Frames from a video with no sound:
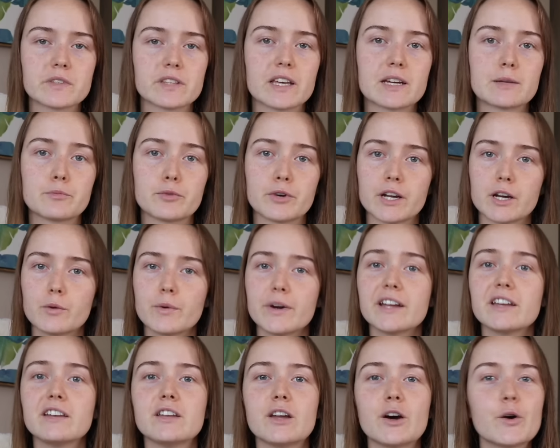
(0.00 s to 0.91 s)
like
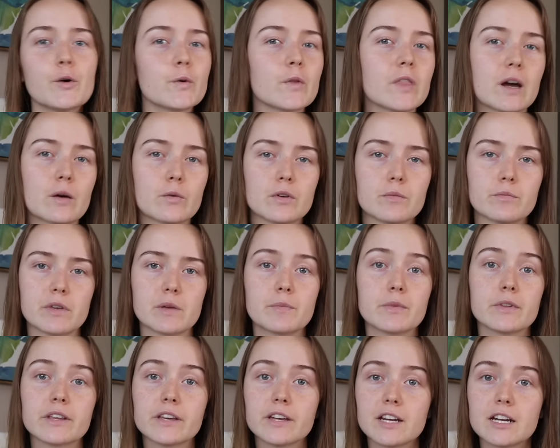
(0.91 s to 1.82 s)
Breakaway know that when
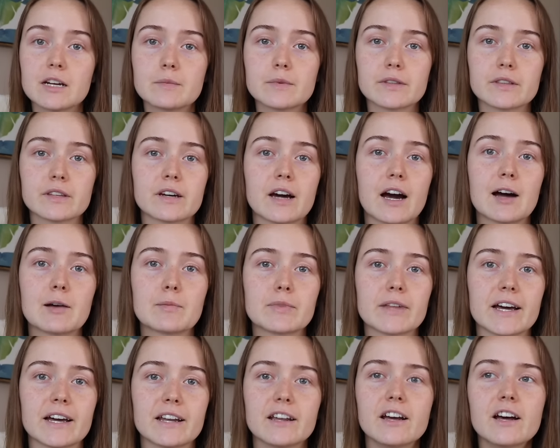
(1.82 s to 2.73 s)
people hear about the comp
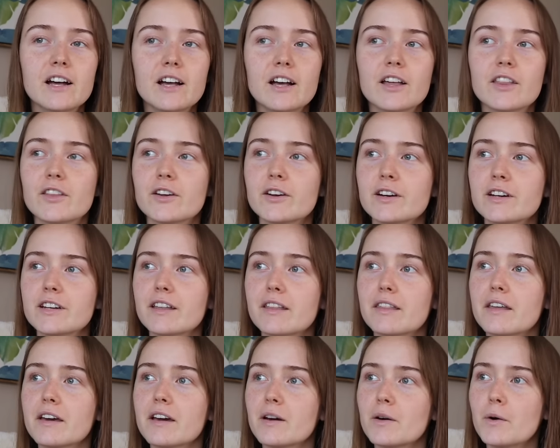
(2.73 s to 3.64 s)
plan, they're gonna
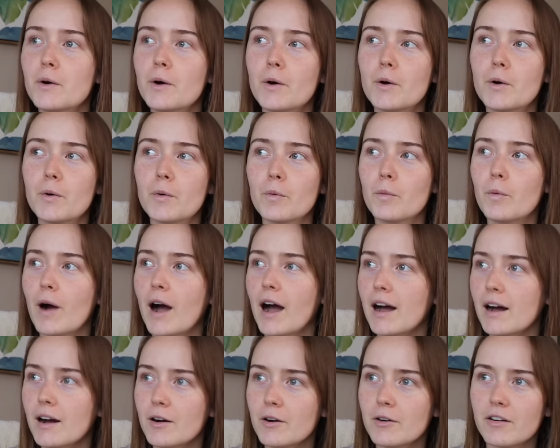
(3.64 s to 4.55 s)
think,
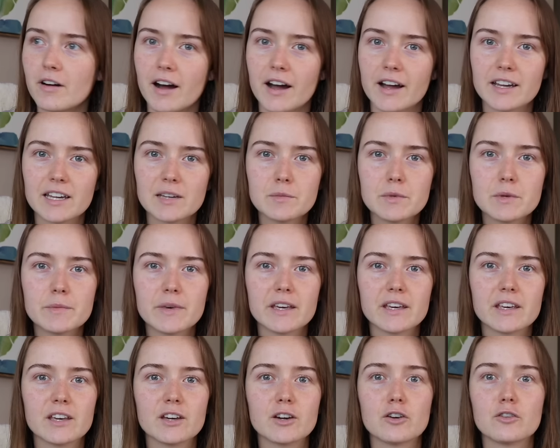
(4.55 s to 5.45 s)
wow, I can be
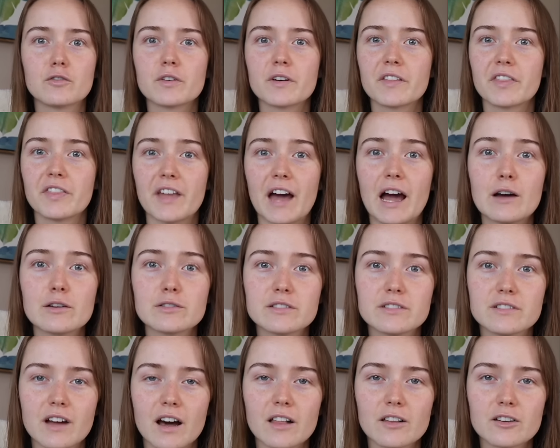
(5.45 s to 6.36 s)
making over
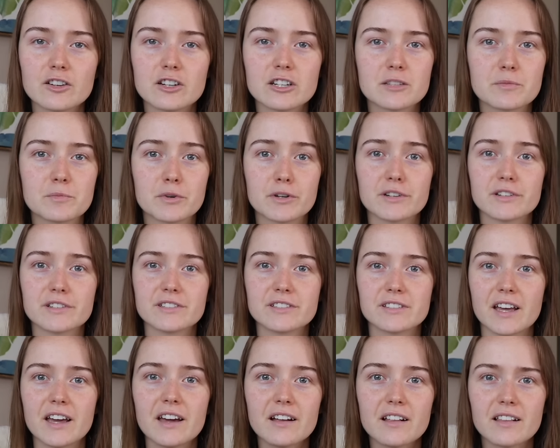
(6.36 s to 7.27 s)
$1,000 per
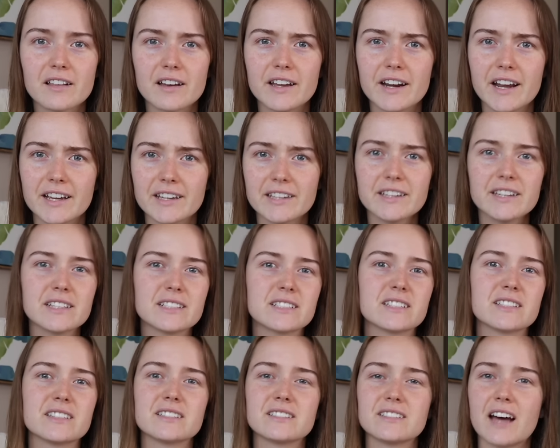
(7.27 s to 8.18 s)
sale and I can get
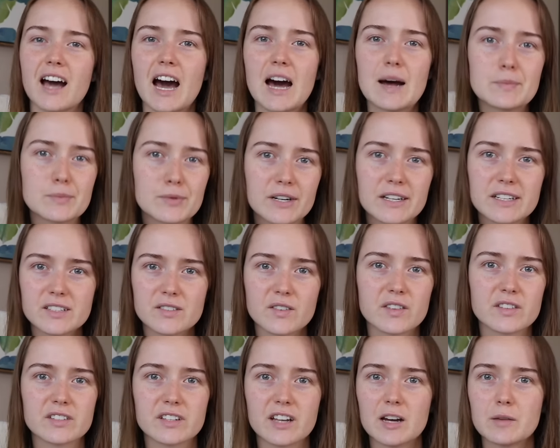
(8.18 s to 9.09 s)
to the top ranks of
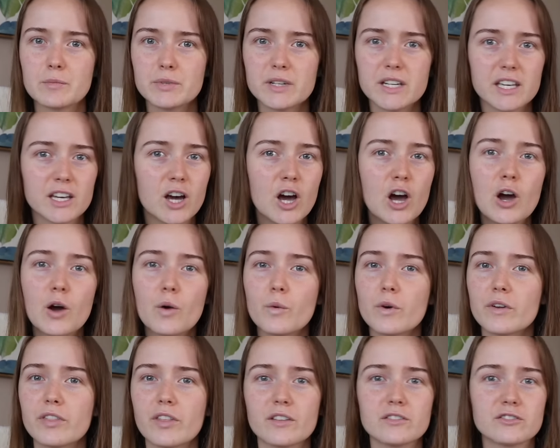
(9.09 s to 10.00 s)
this company
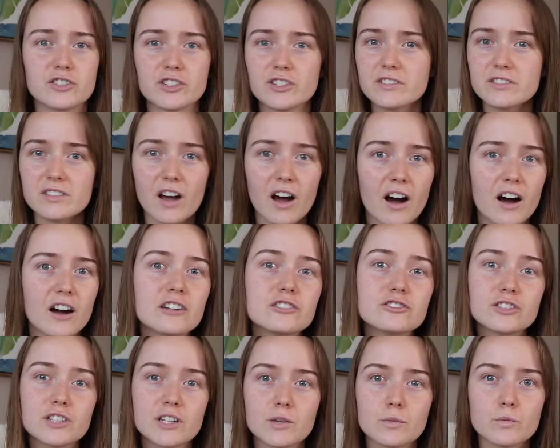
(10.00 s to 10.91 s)
with just
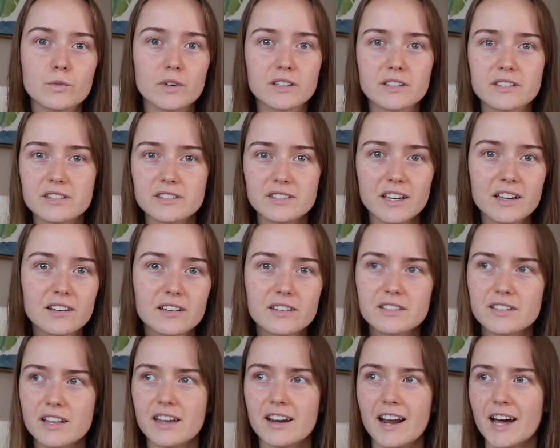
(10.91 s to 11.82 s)
101
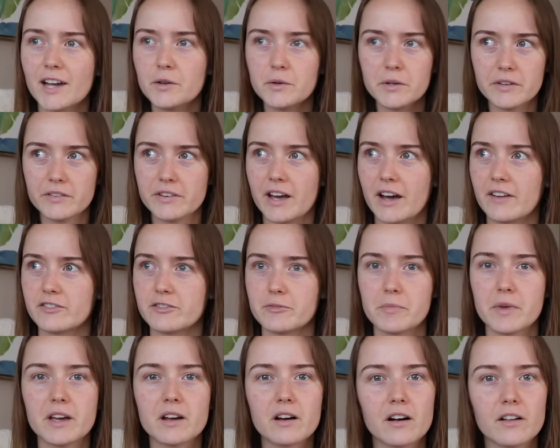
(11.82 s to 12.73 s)
sales and I don't even have to
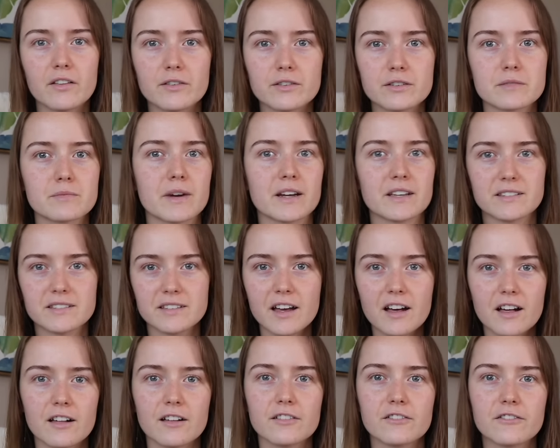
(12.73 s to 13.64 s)
make all those
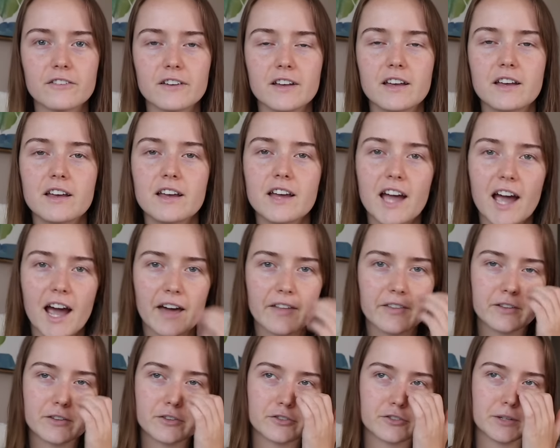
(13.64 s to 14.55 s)
myself.
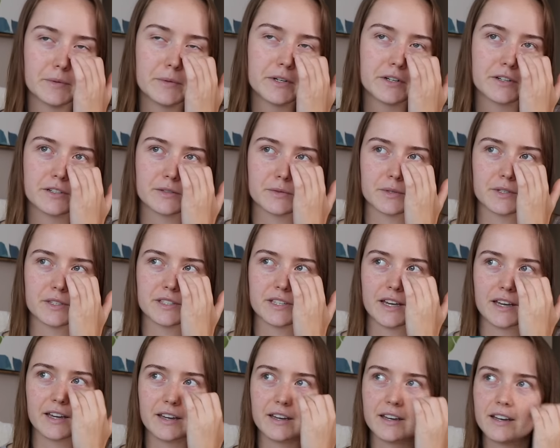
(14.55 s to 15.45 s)
And the distributors will
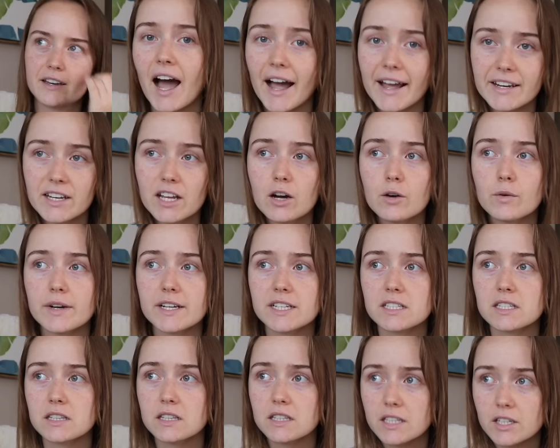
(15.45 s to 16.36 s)
say, I know
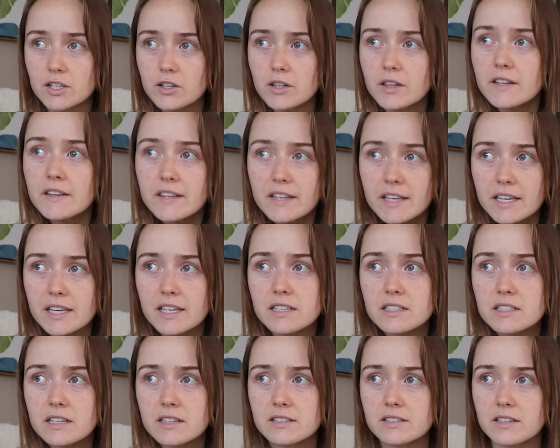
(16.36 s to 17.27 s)
it's literally the
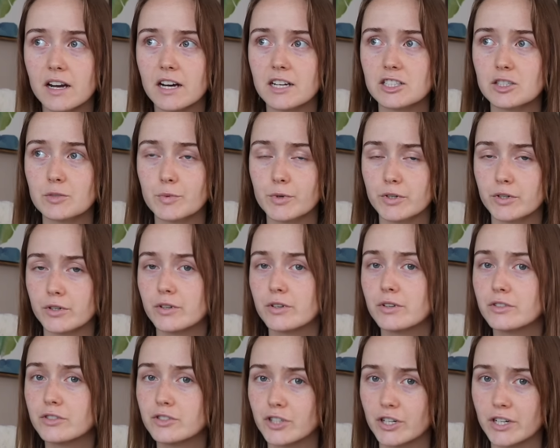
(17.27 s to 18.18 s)
easiest
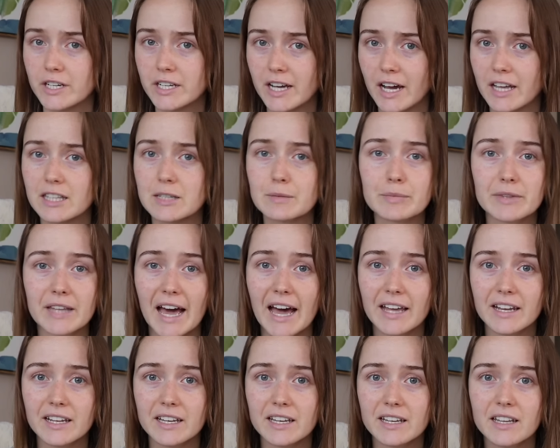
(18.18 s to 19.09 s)
entrepreneurial journey on the
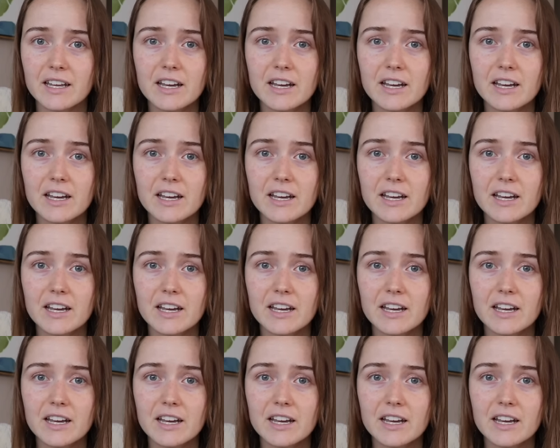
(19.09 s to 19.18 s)
planet.